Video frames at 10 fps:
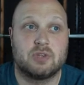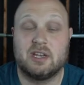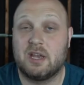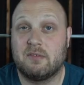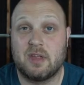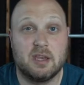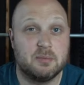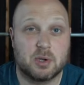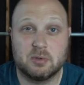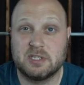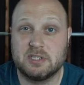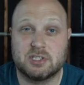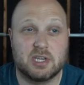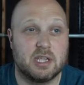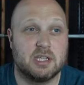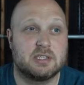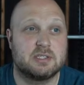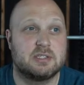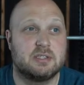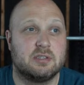didn't have any protein
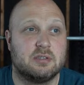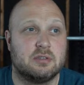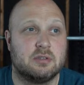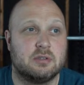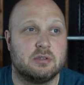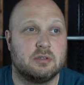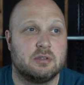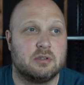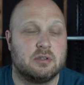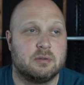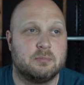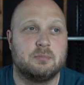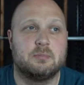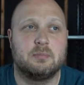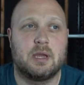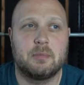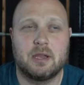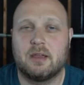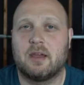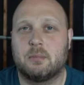shakes. I
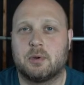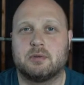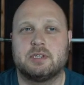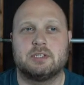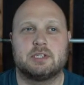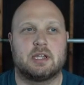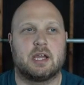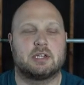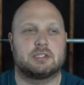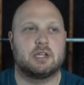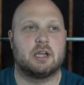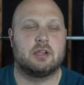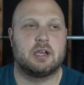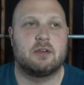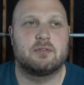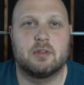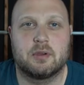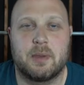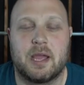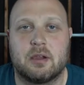might have had a protein shake actually. I would have to
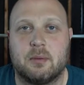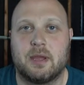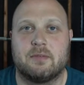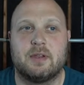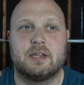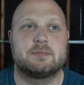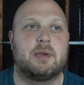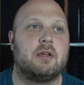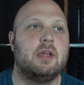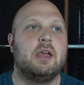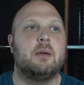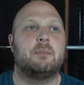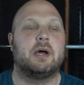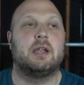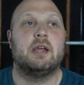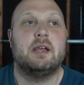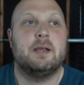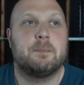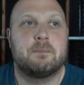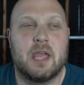look back on MyFitnessPal. But
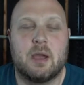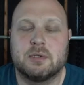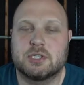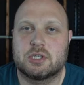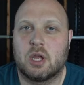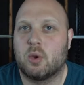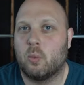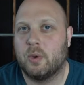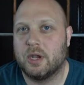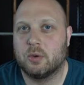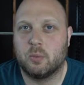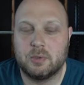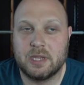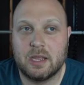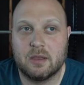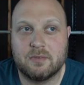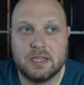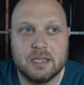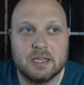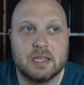yeah, it was just like a weird day of
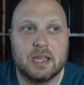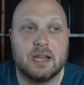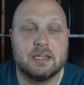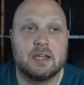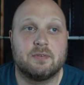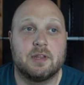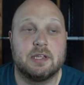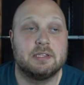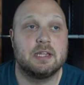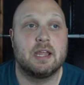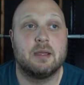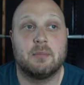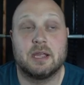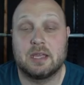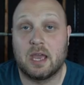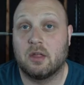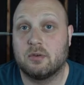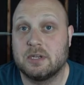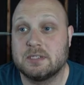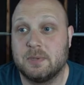eating, and I definitely did hit my
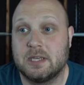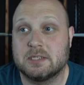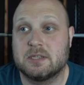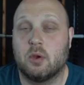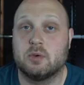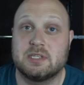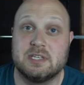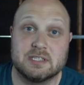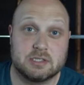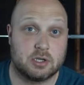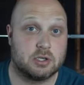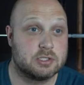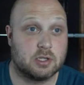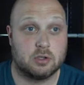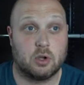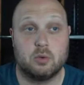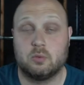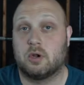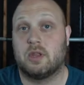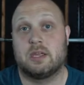calories because those desserts alone
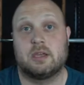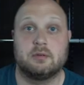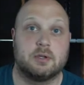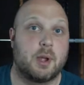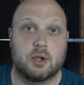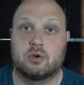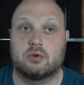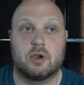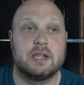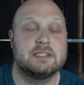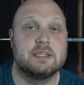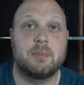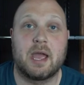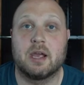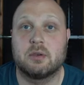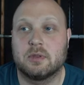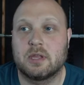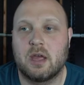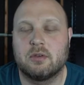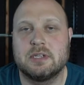were like crazy packed with
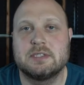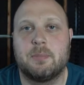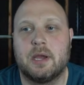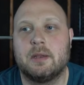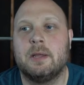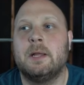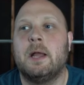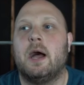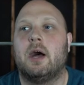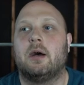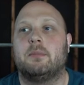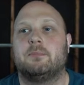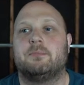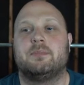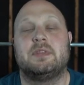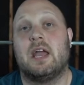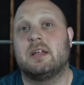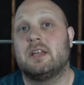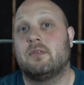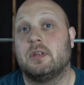calories. But
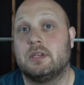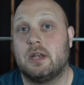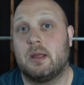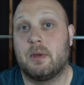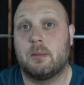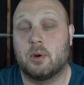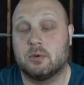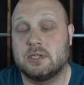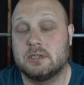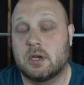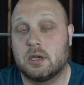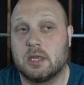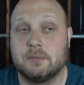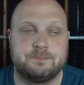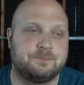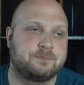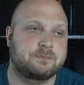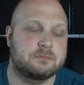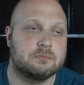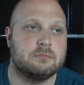yeah, definitely didn't hit my protein target.
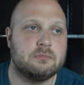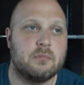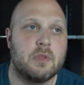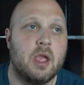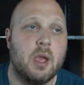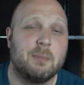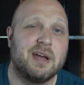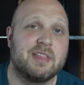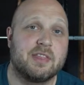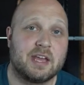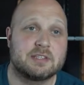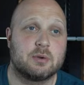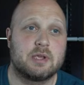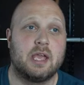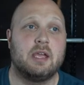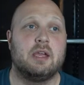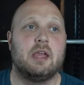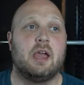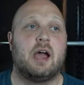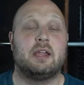but that's okay.
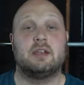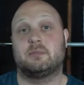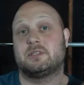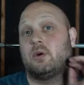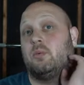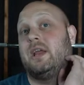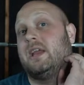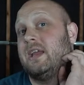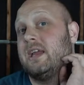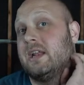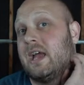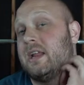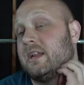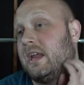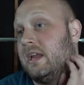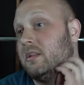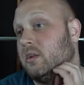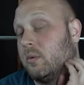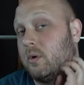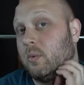I ended up still weighing in at a
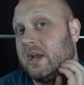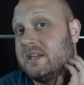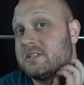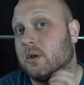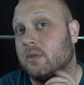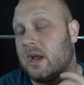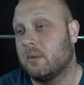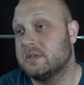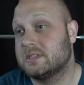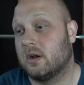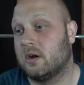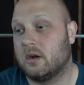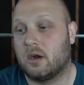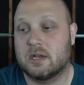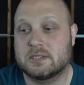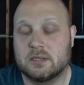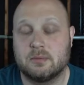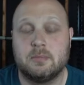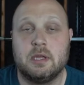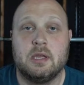lower weight, so that was
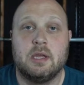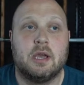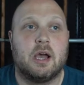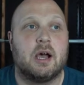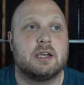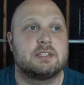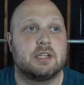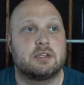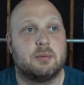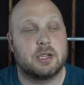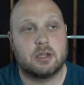awesome. Stuck to my